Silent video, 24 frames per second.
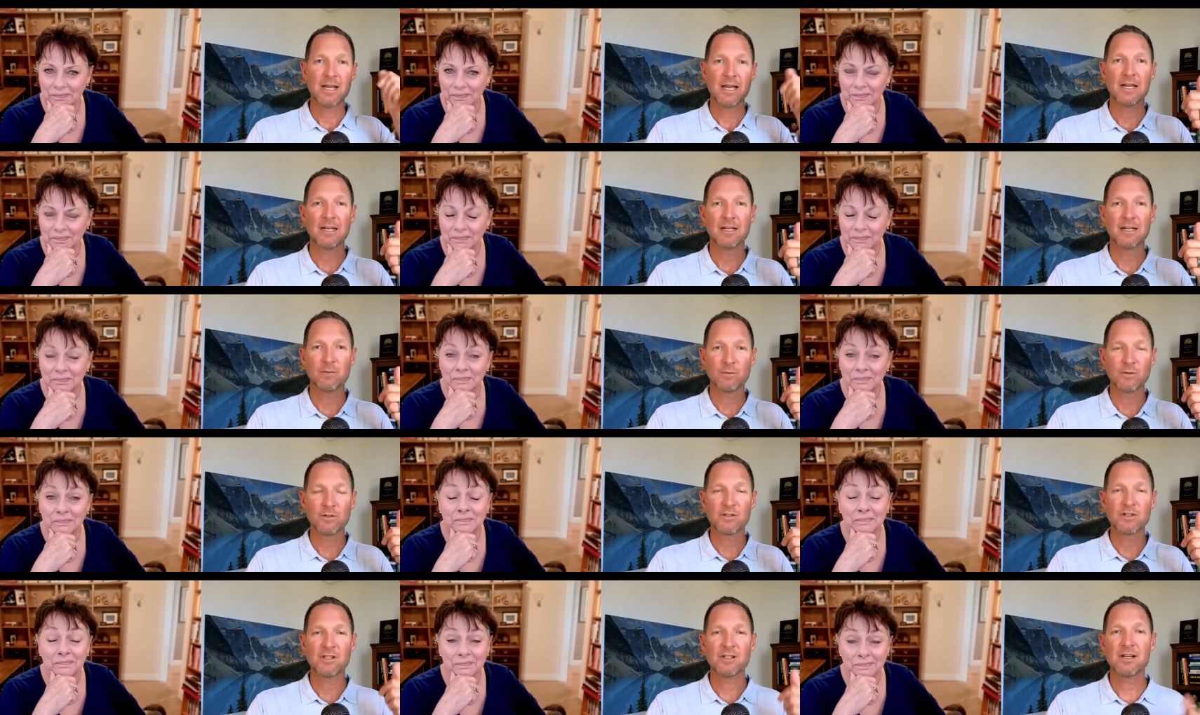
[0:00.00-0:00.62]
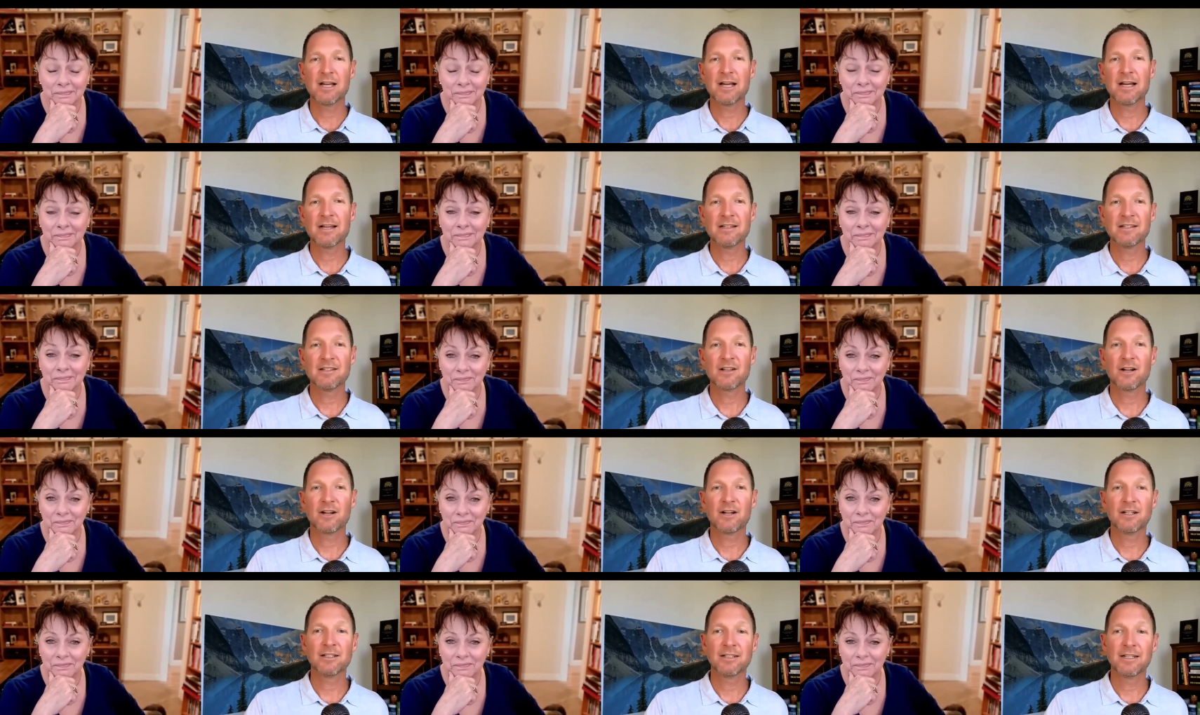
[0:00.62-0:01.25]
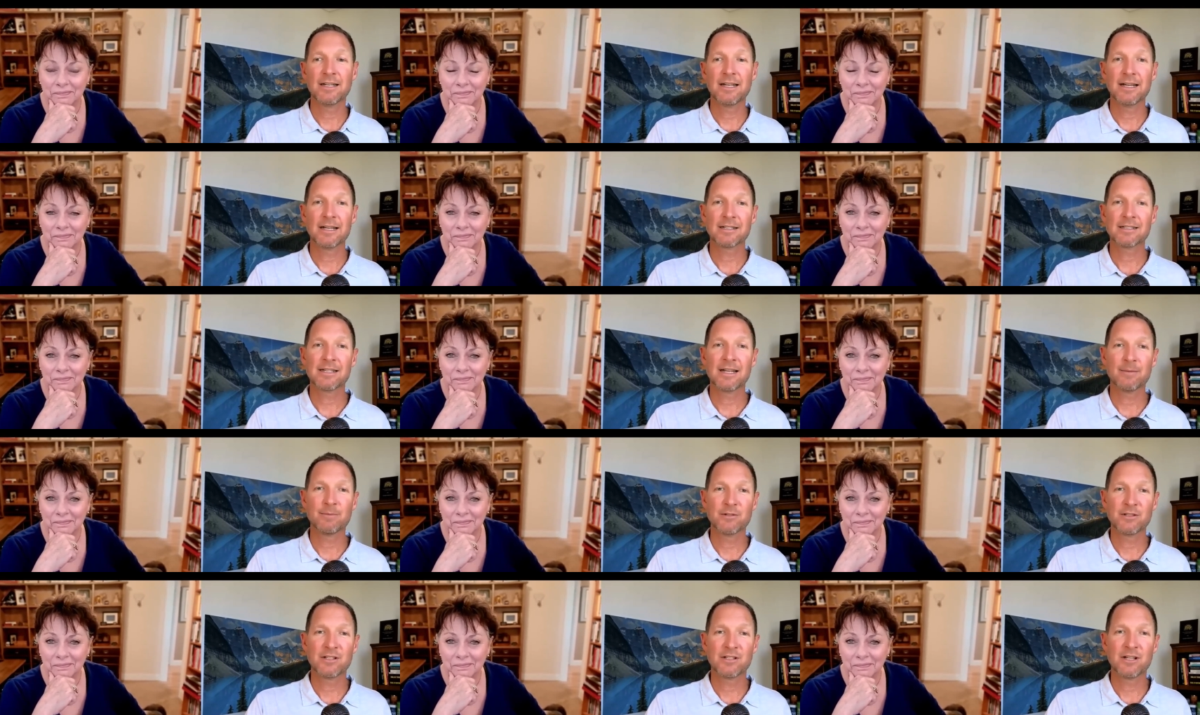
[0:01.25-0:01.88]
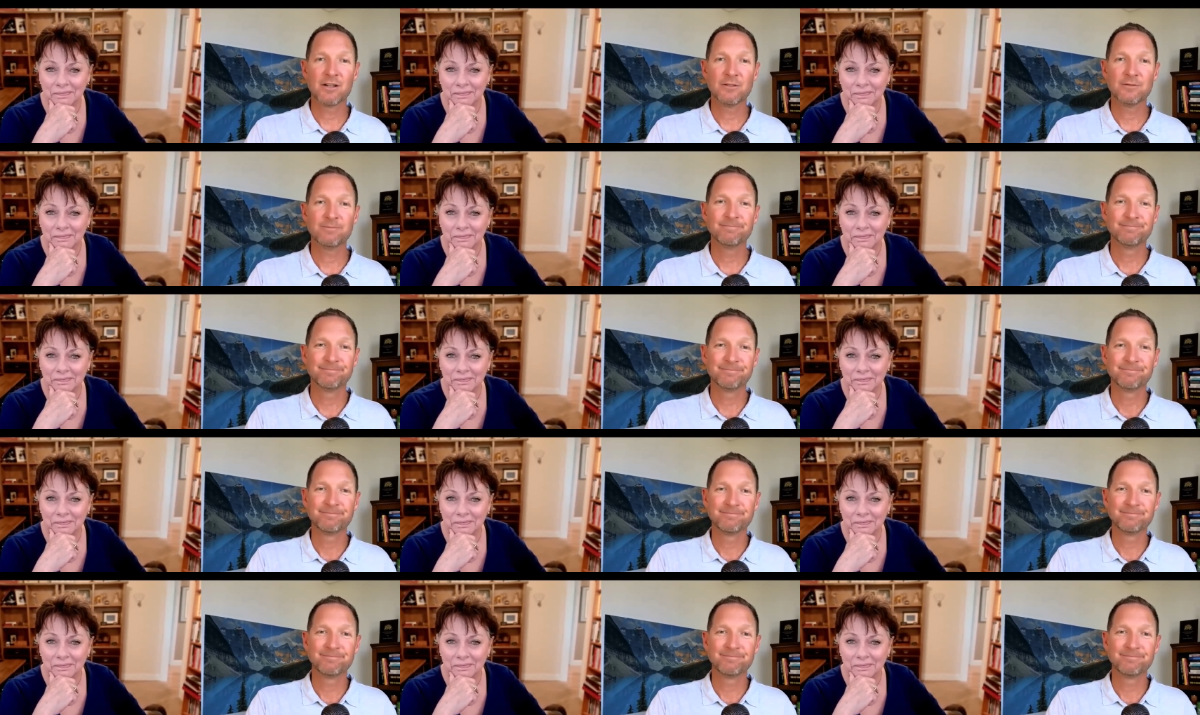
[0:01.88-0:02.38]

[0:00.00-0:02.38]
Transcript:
Speaker 1: and then we'll see you guys on the next episode.